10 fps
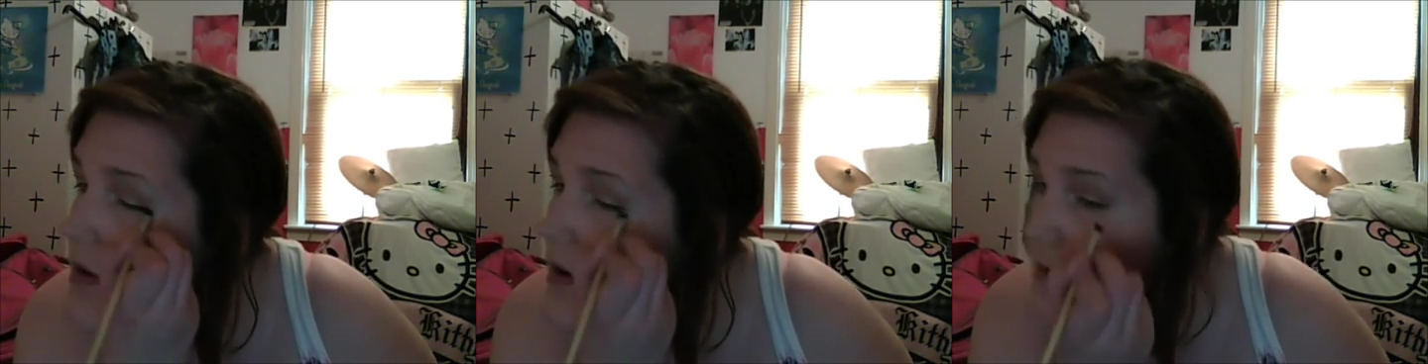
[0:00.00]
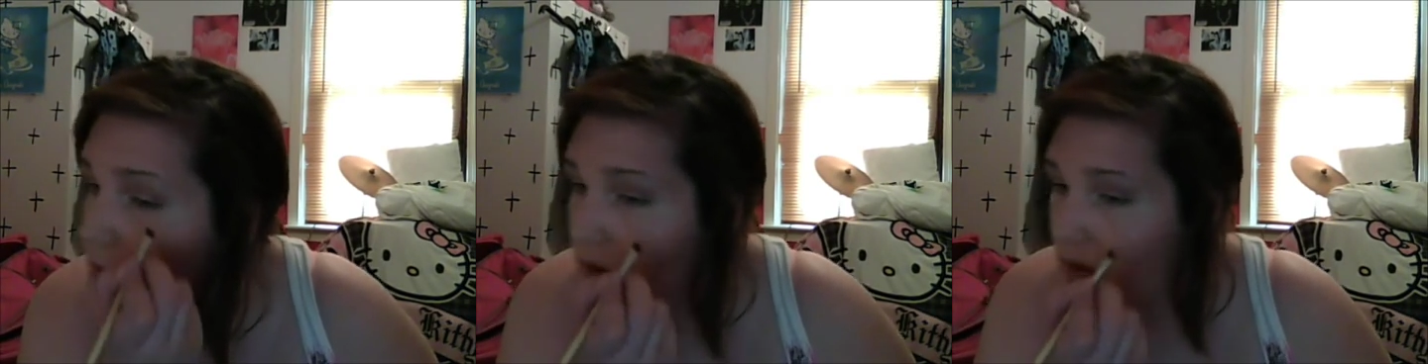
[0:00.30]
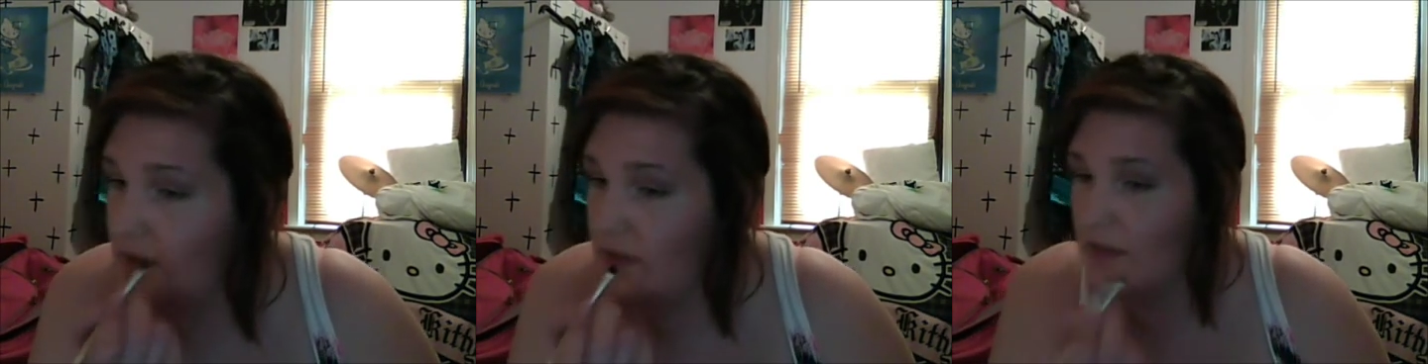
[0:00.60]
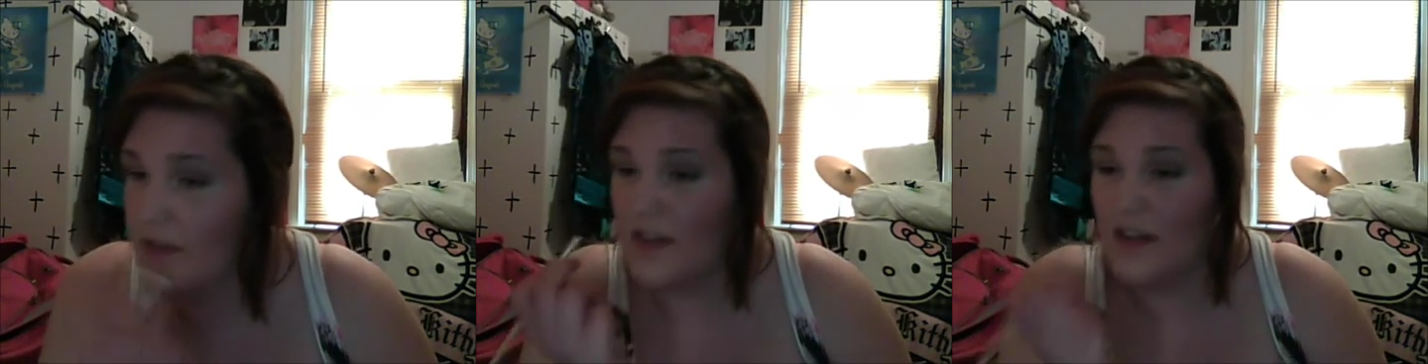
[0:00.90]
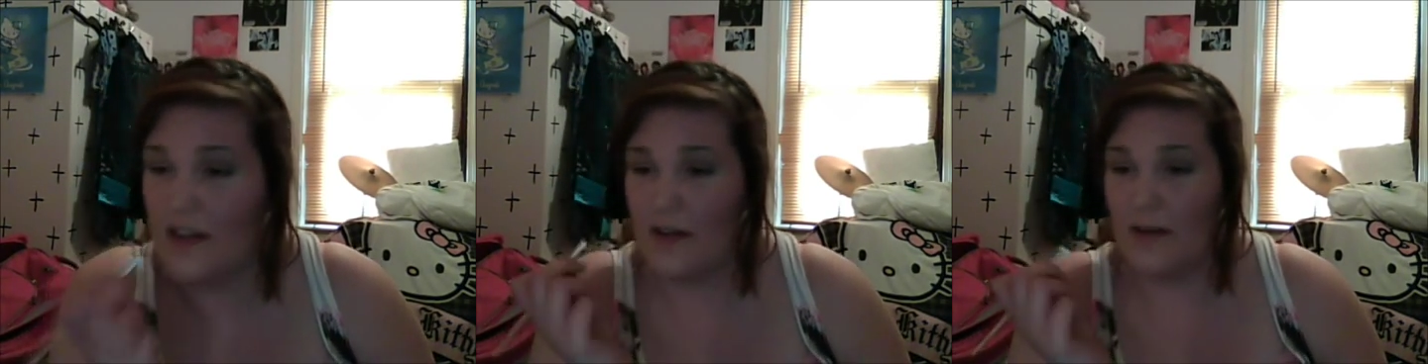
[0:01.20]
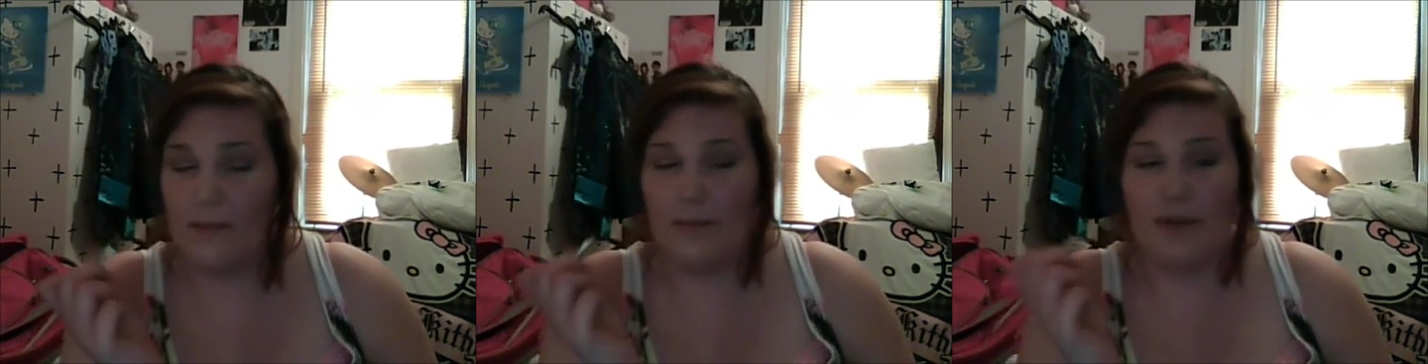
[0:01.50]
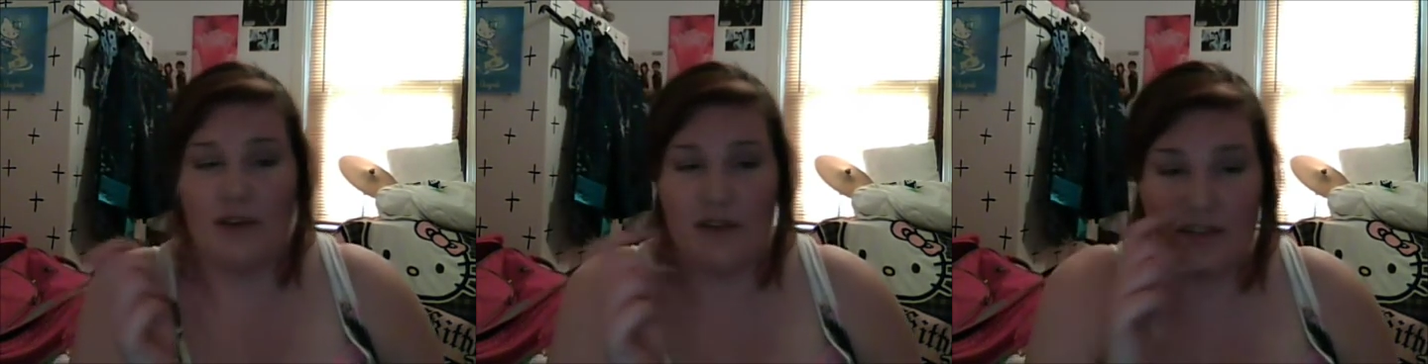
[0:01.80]
across
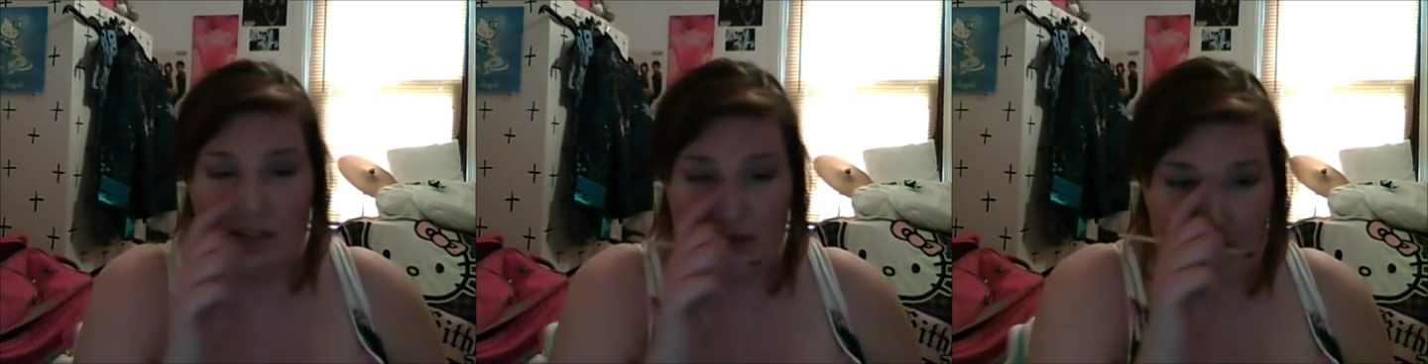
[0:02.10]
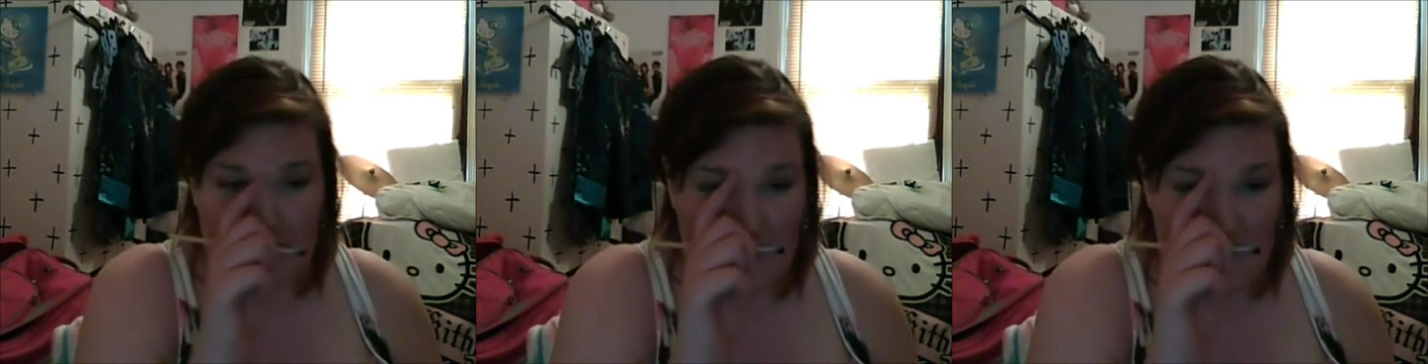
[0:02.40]
because